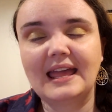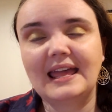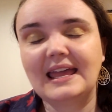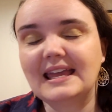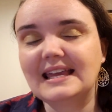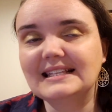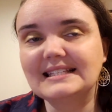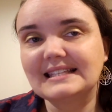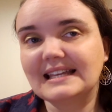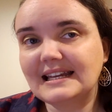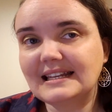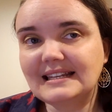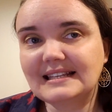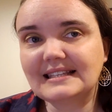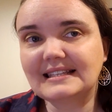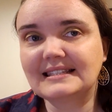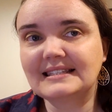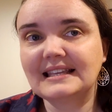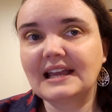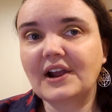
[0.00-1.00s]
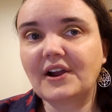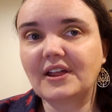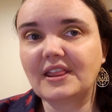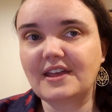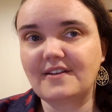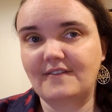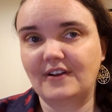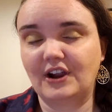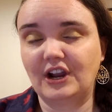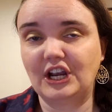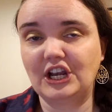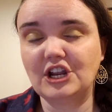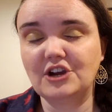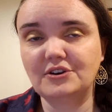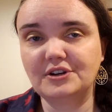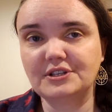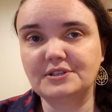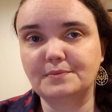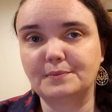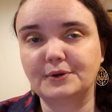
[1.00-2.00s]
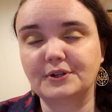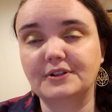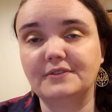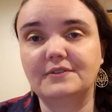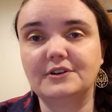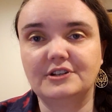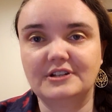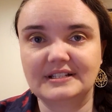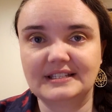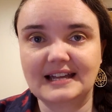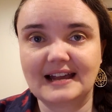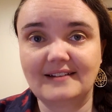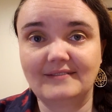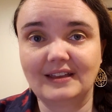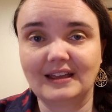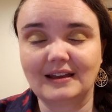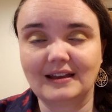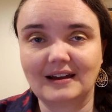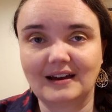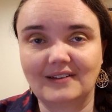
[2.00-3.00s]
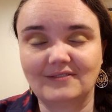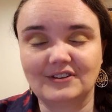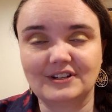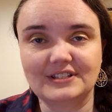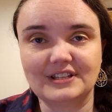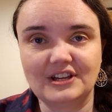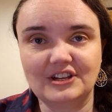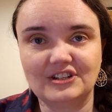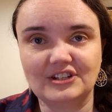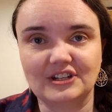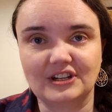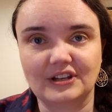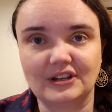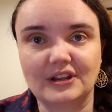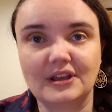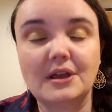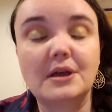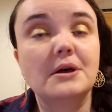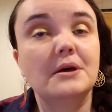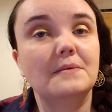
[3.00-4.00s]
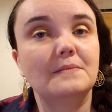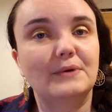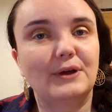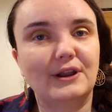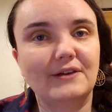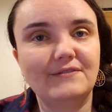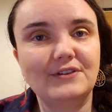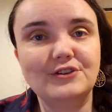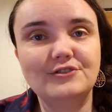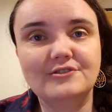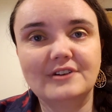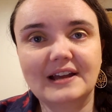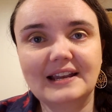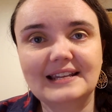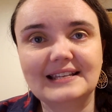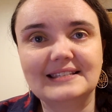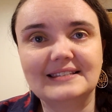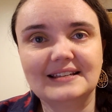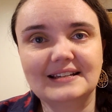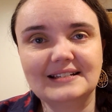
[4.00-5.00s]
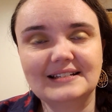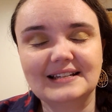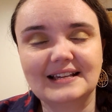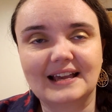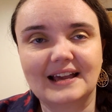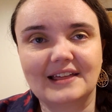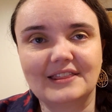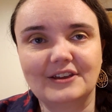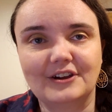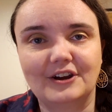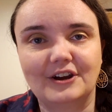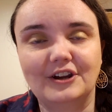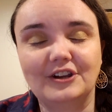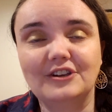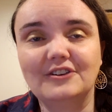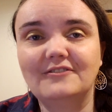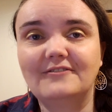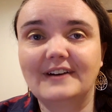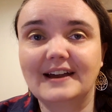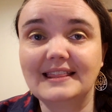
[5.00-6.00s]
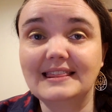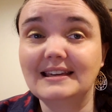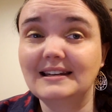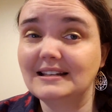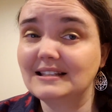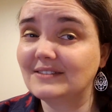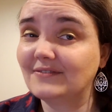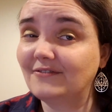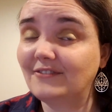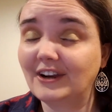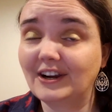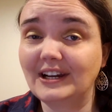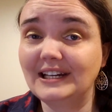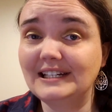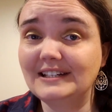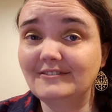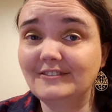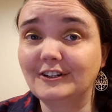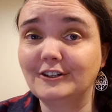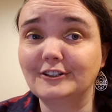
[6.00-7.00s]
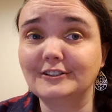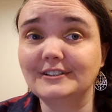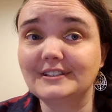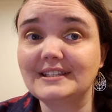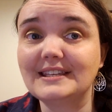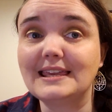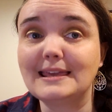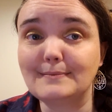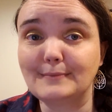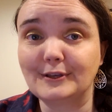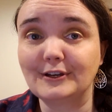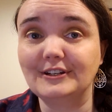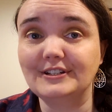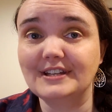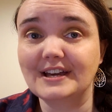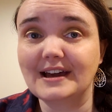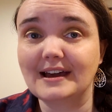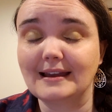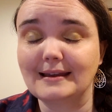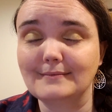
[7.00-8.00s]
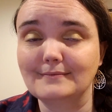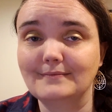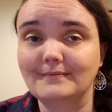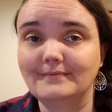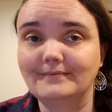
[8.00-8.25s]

It's not necessarily very noticeable if you're just having a conversation, but if you try to sing together, you'll find that it's very difficult to keep good time.